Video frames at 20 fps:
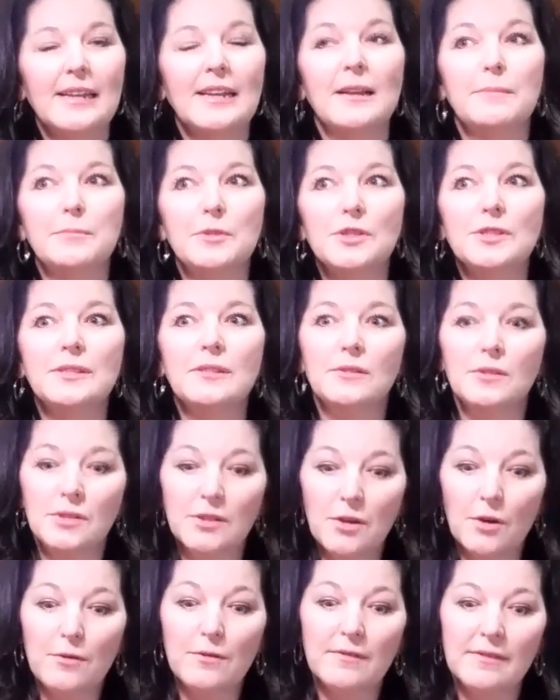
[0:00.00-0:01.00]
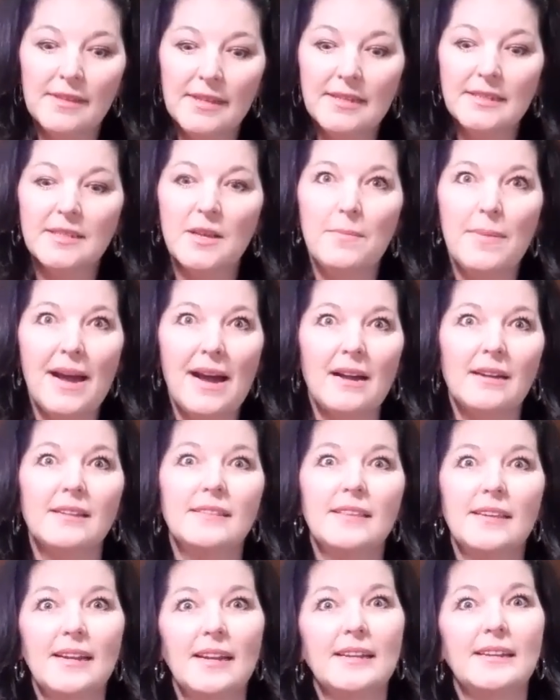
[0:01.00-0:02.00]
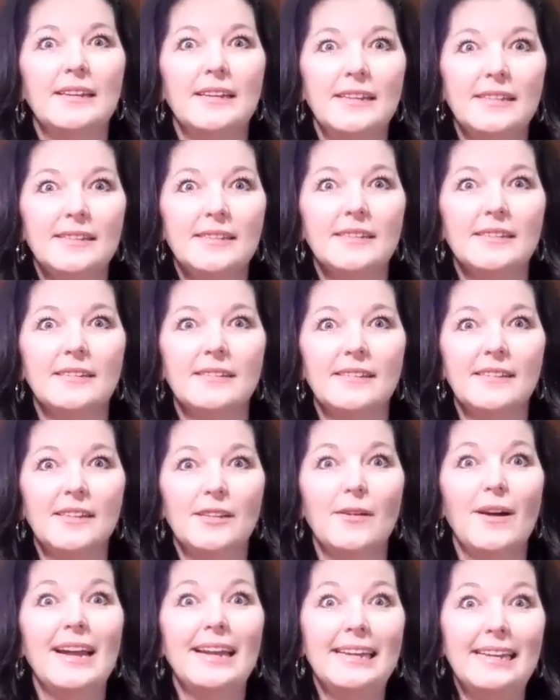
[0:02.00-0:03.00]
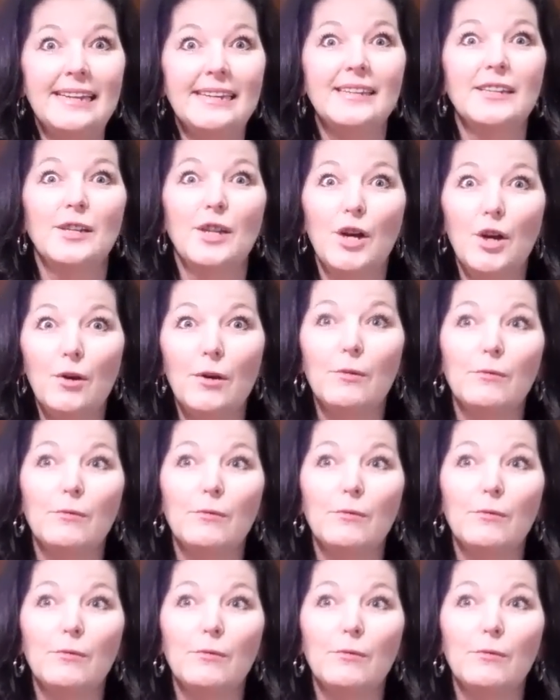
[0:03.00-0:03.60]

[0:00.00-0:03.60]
And I'm just there's certain things about it that I need to you know I need to know.